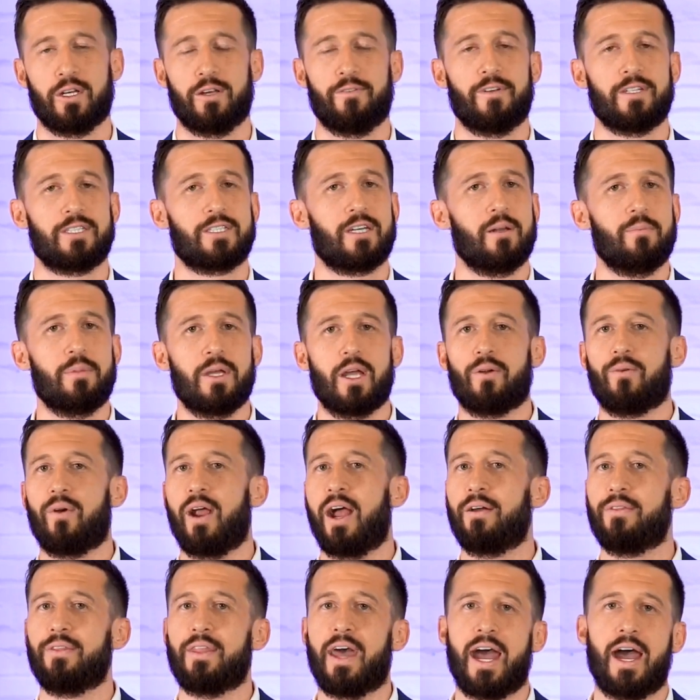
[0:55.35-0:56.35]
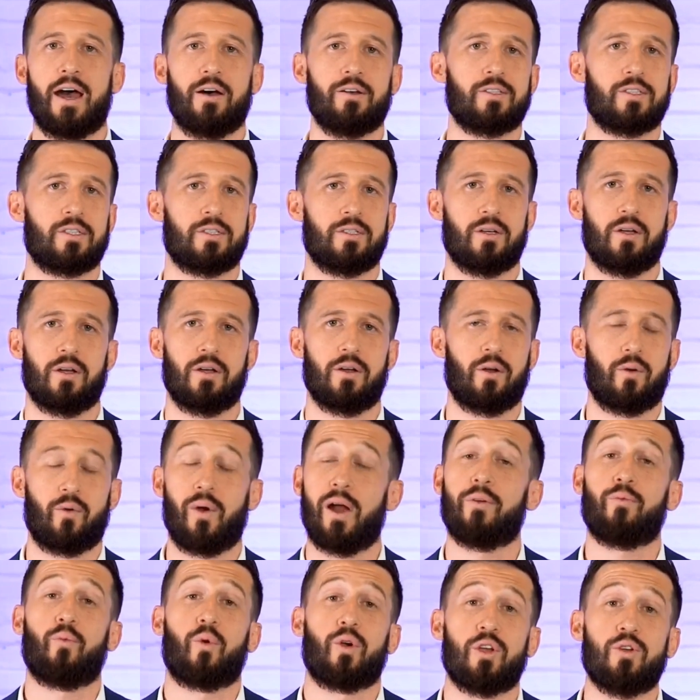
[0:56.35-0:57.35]
If it's going to be around the house,
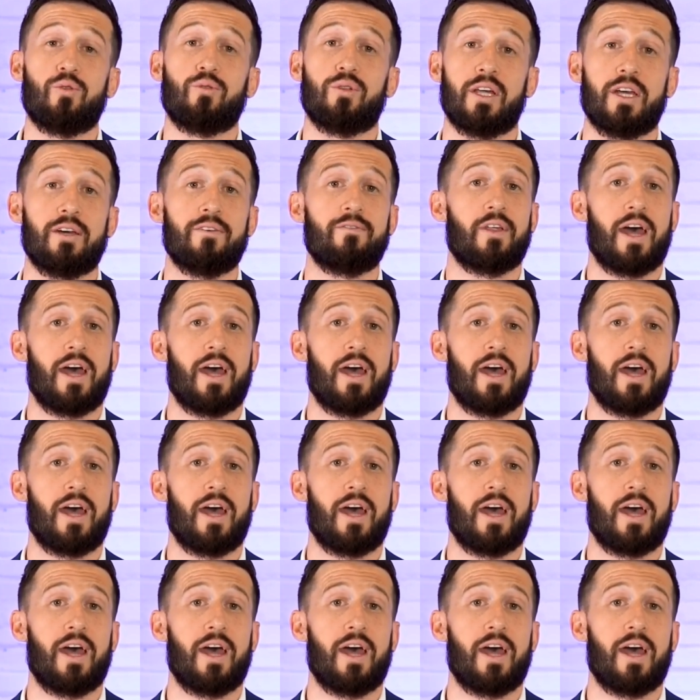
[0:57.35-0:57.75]
around where you live,